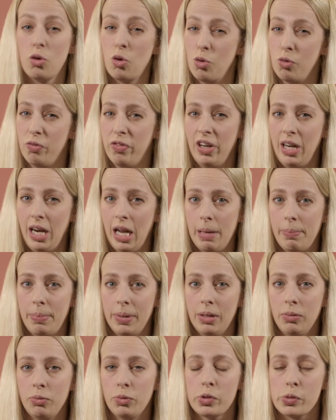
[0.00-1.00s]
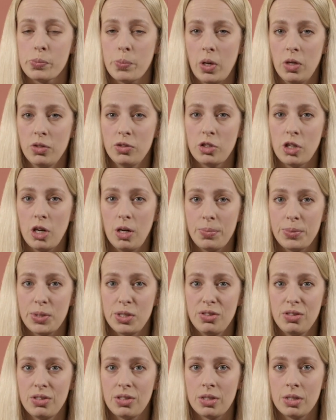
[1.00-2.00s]
overlapping response
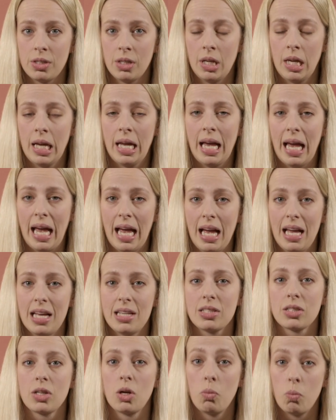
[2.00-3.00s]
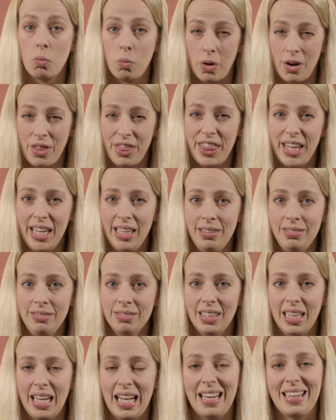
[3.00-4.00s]
options, ask one thing
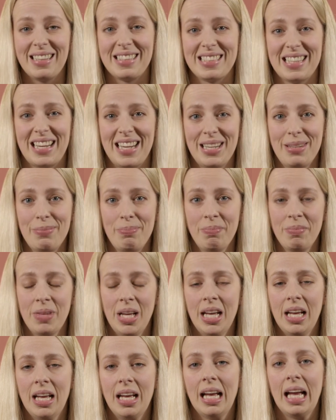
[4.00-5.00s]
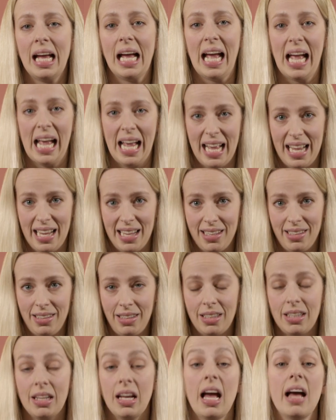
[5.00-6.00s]
at a time,
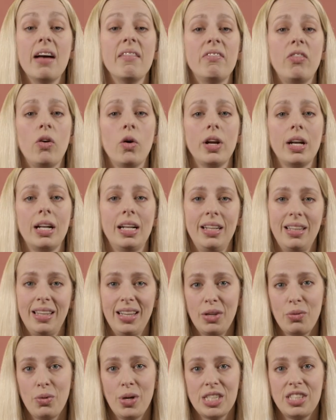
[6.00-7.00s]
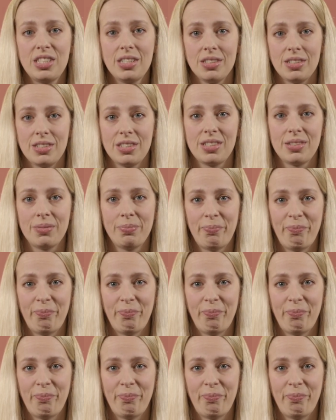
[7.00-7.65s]
and avoid leading questions.